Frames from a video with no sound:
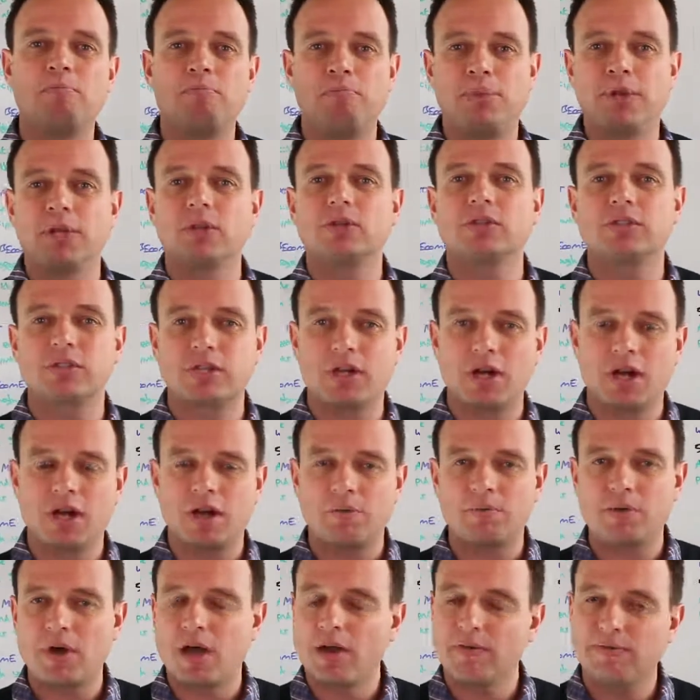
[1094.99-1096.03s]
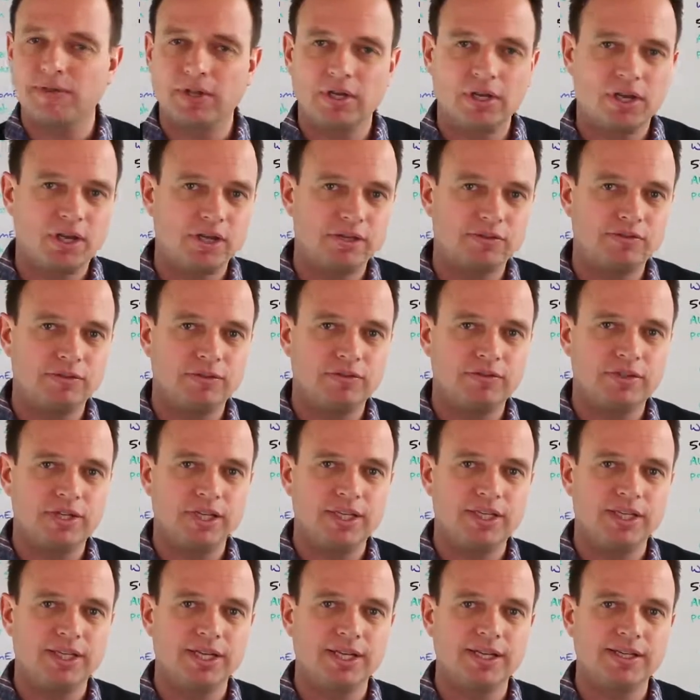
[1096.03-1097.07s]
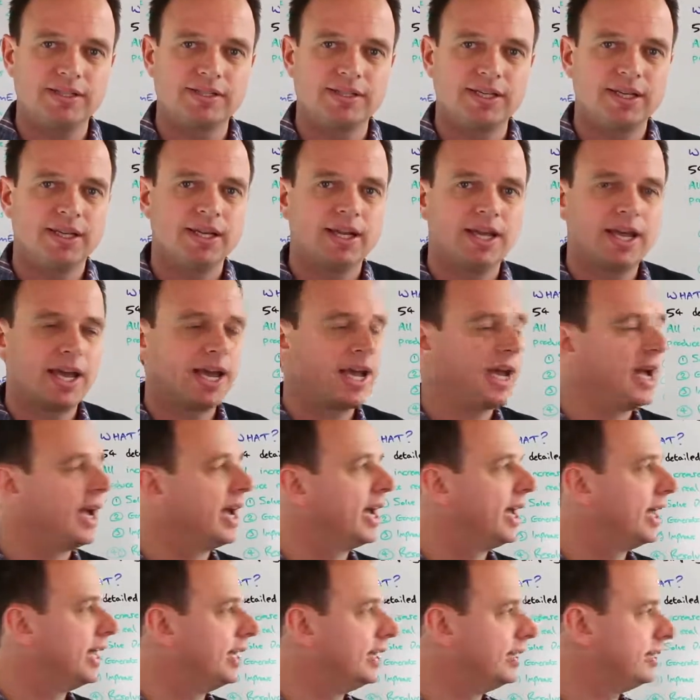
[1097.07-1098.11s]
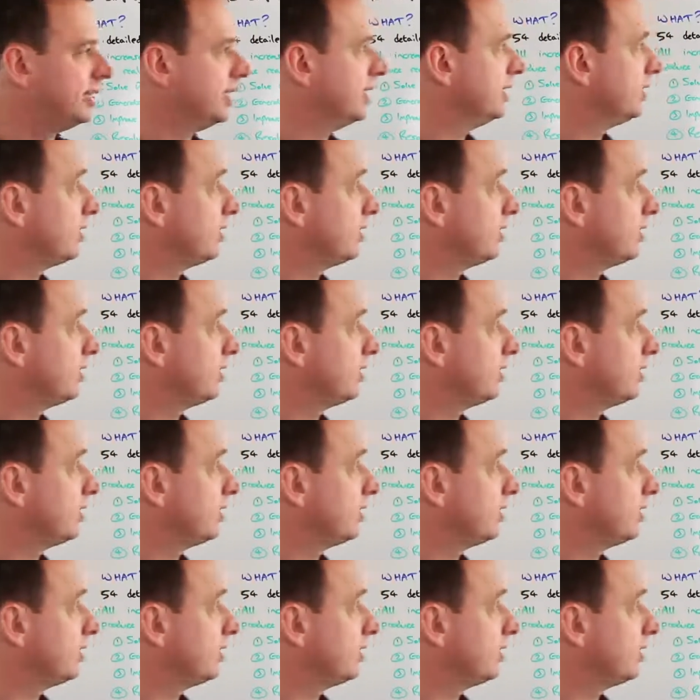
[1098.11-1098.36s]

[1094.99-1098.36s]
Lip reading: built up over the last 15 years, and